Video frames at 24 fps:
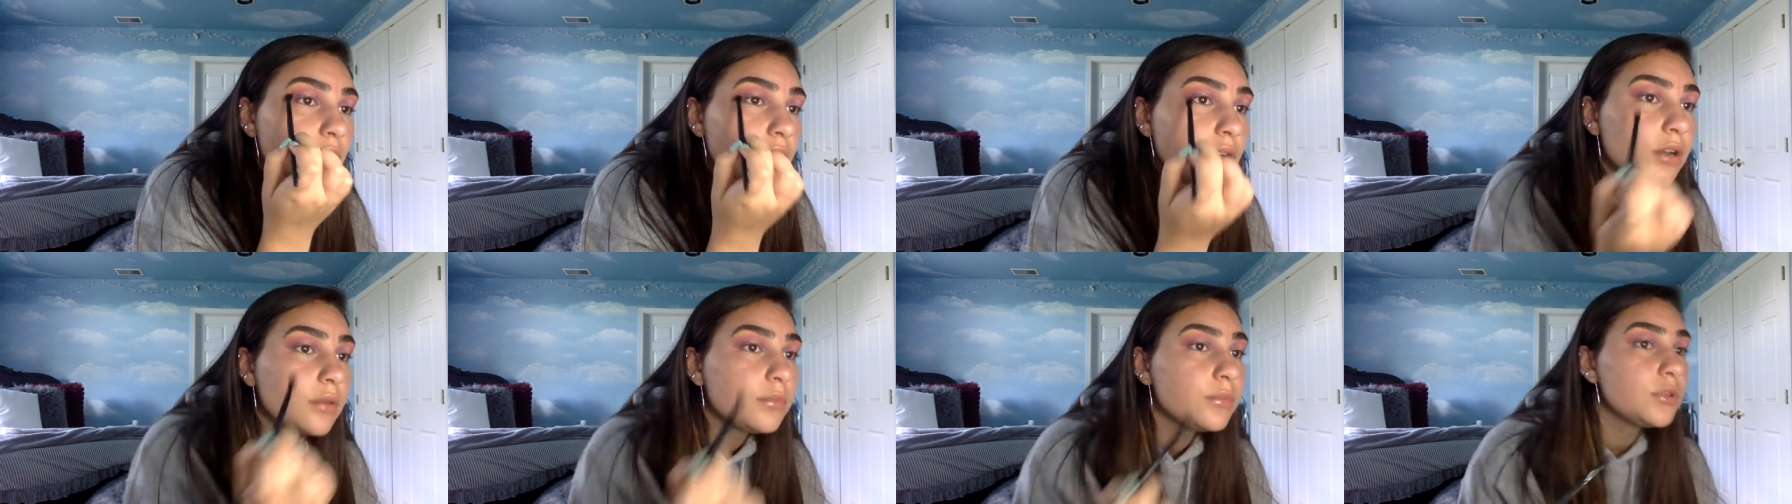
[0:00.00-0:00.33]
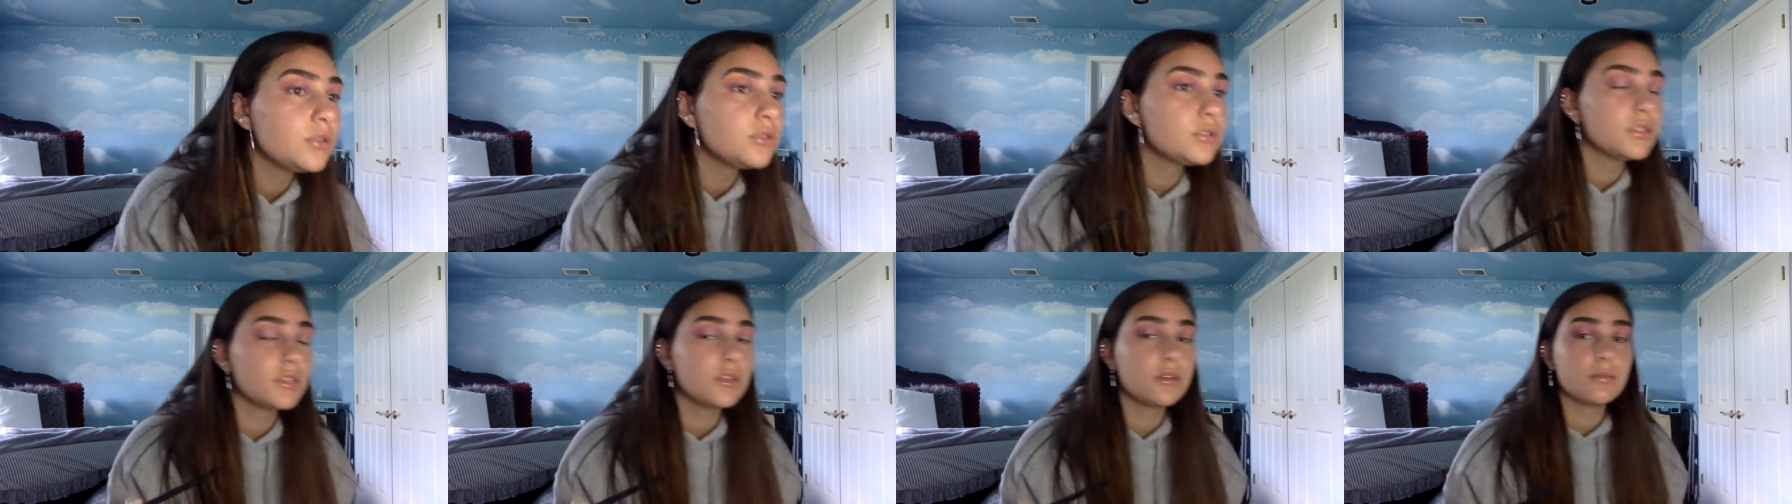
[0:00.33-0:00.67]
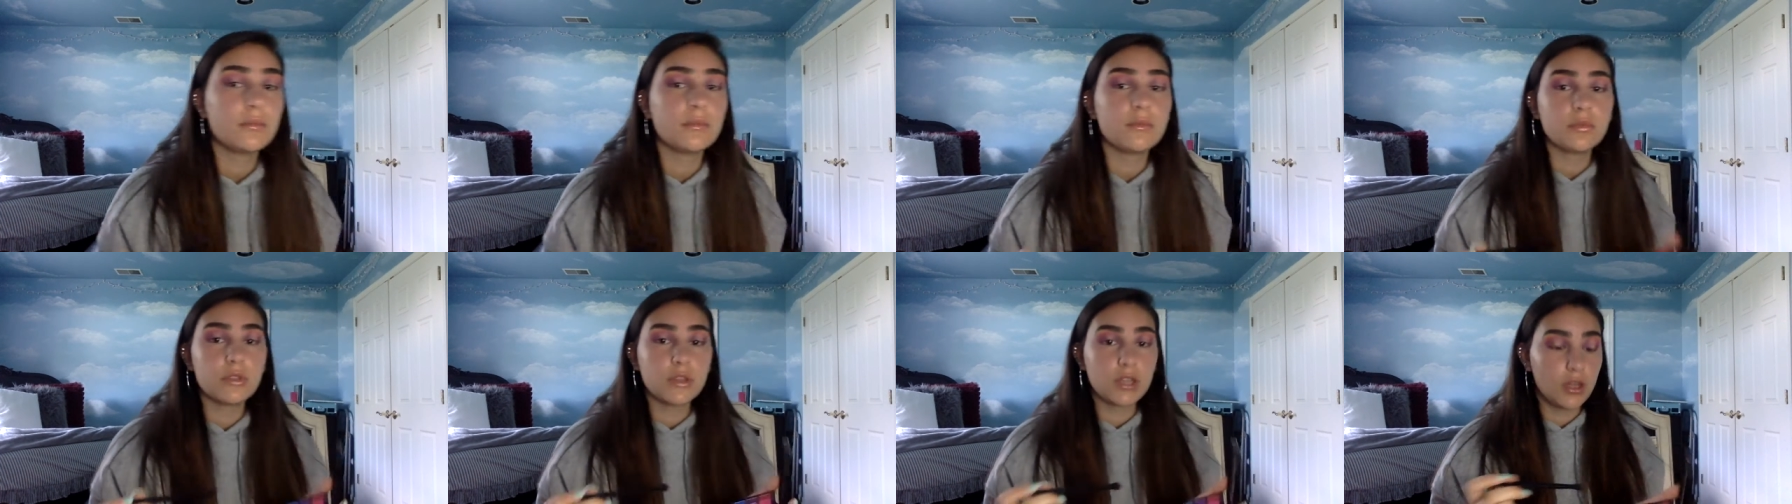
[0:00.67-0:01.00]
I'm using
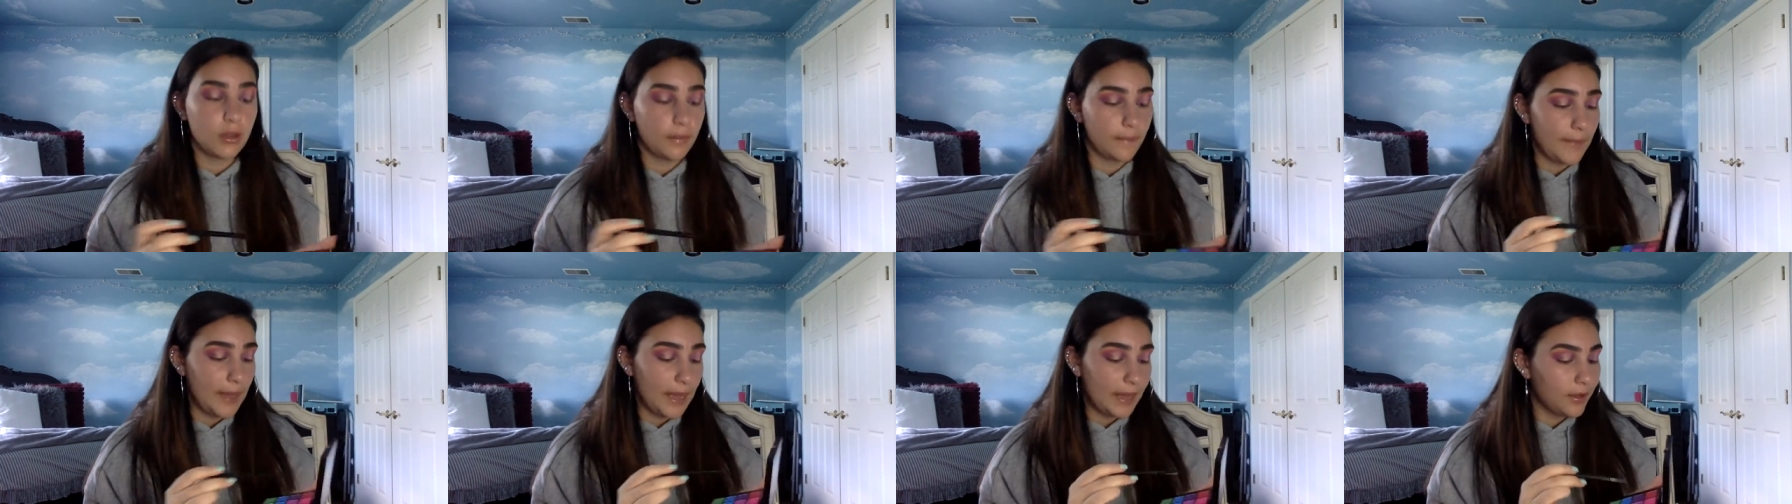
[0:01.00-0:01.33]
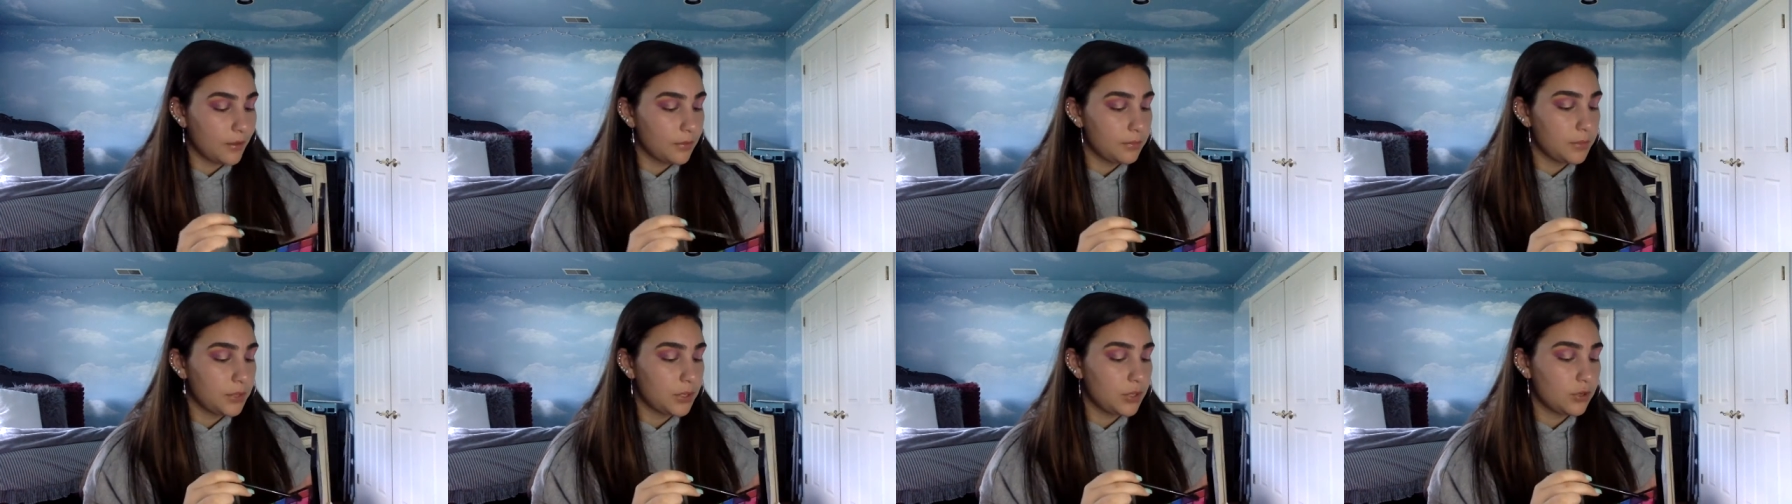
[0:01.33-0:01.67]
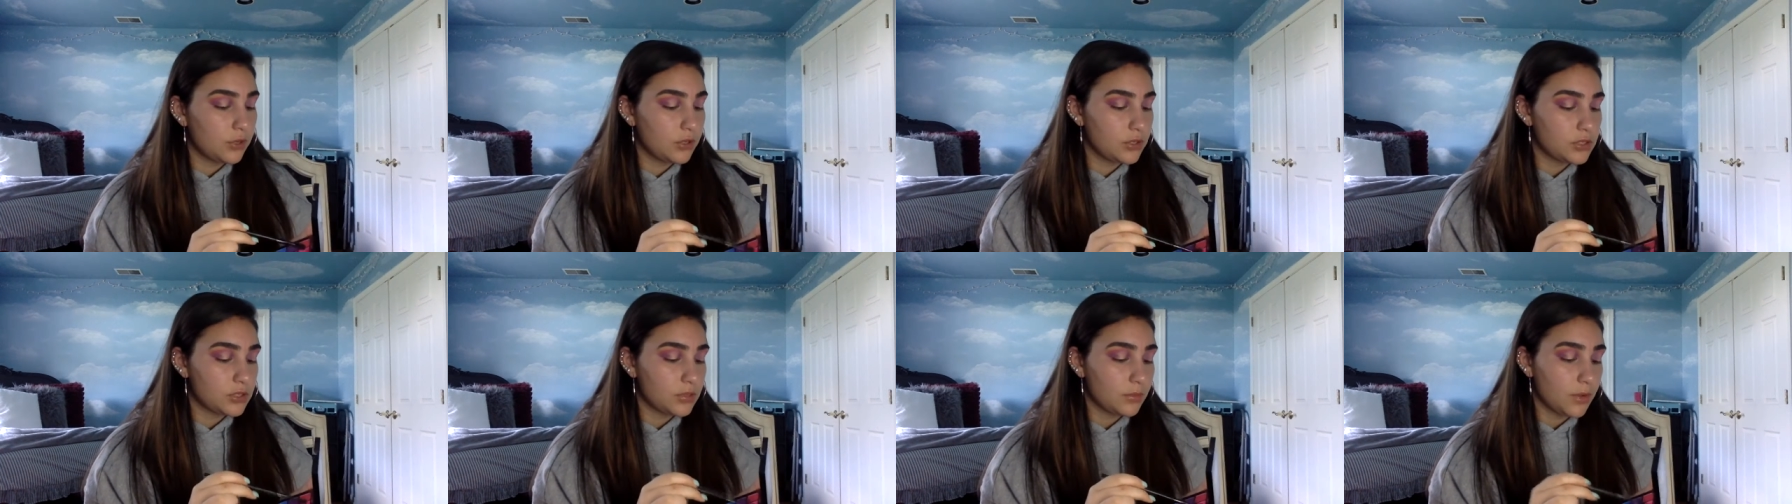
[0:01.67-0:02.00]
like a Mac
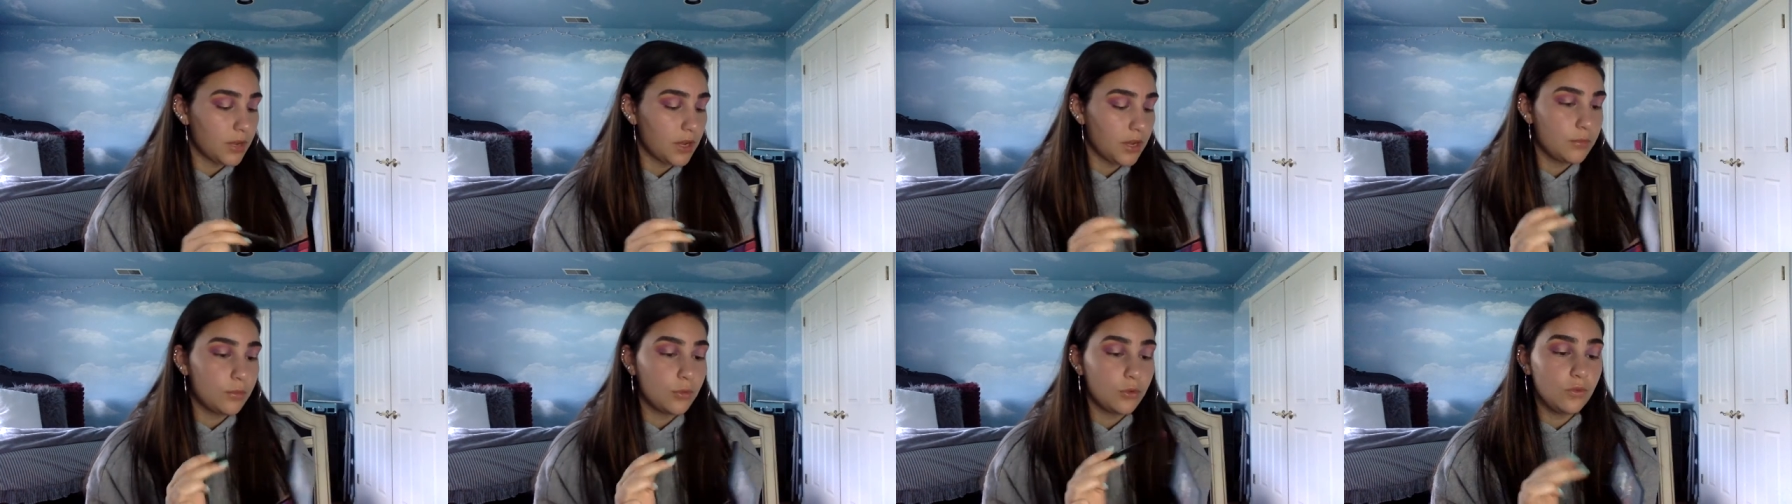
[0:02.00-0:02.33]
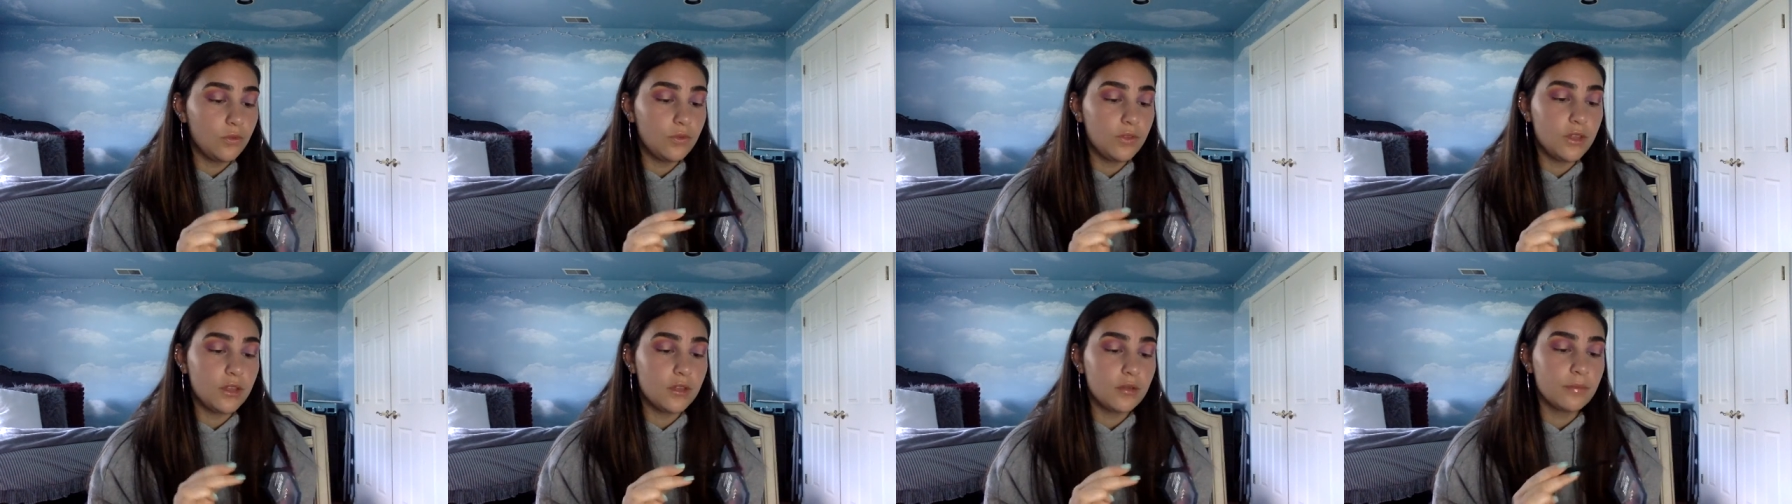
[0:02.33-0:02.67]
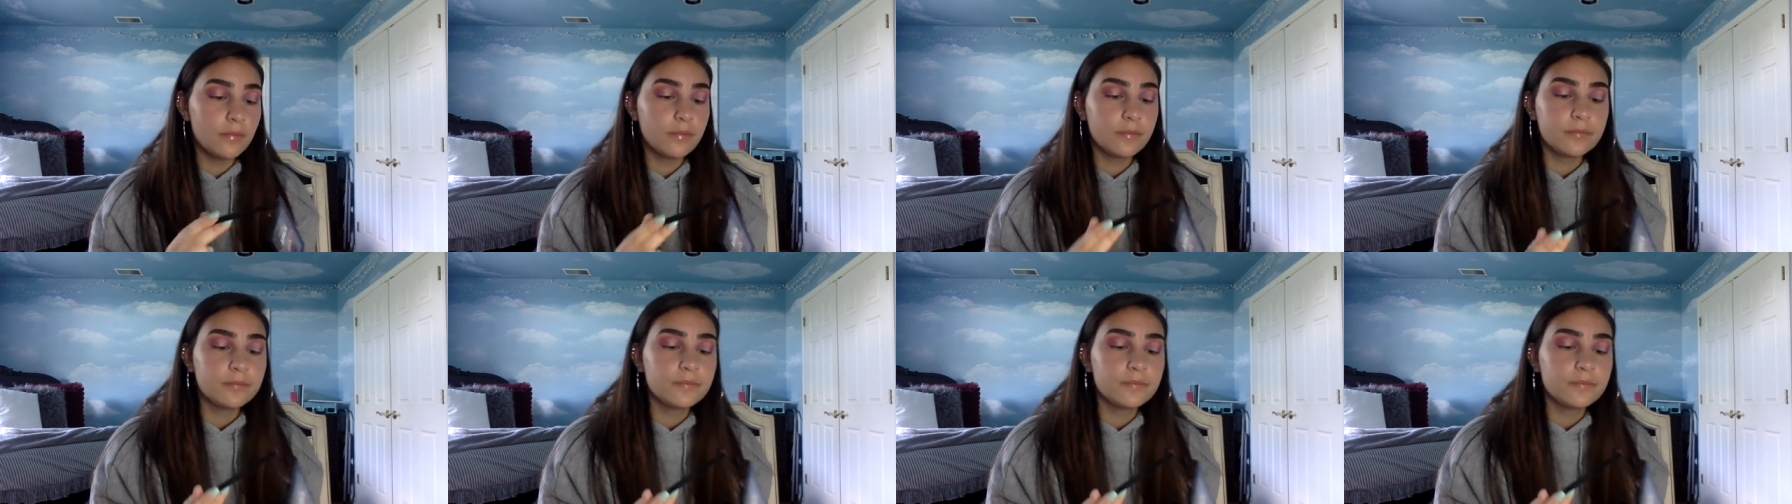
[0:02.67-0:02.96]
computer and some iMovie.